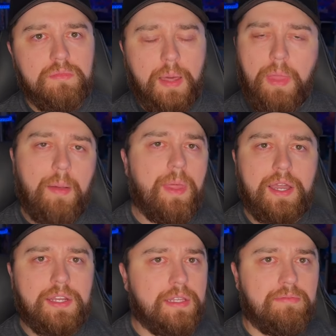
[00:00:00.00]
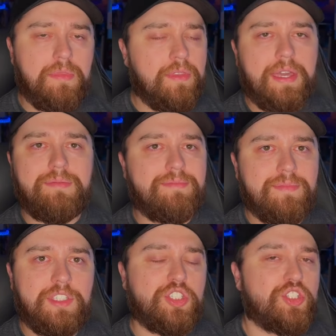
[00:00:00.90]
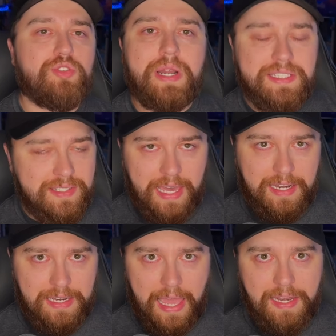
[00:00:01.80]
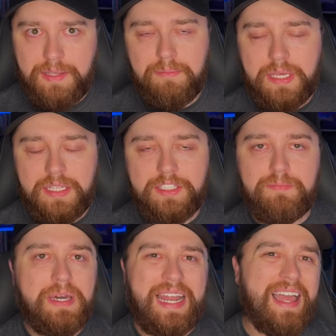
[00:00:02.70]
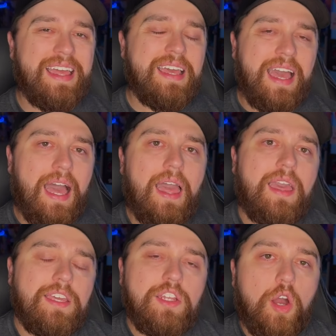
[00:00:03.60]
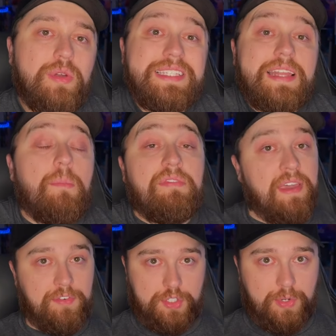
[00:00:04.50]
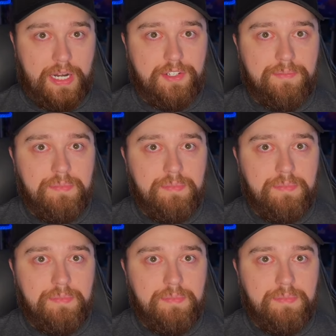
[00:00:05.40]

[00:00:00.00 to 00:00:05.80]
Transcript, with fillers: I'm, I'm not going to like disgrace that in any means, but I, you know, he's not my favorite director.